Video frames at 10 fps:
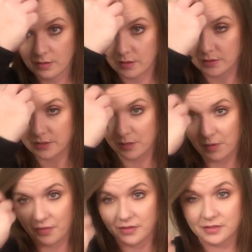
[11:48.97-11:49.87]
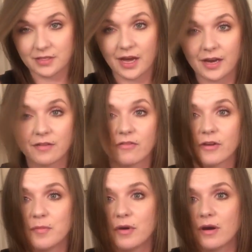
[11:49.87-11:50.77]
Let's see about the
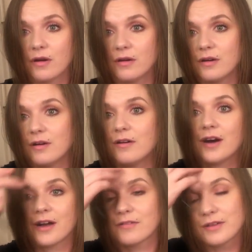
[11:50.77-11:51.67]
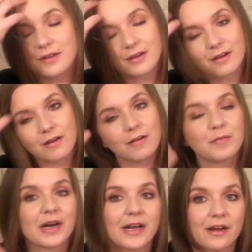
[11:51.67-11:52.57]
static-free part. Oh, I don't know.
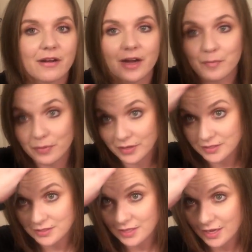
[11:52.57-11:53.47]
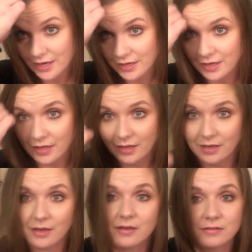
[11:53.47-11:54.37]
My hair got pretty
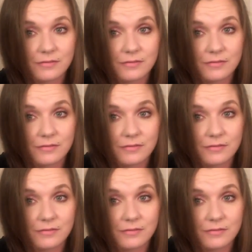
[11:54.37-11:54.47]
staticky.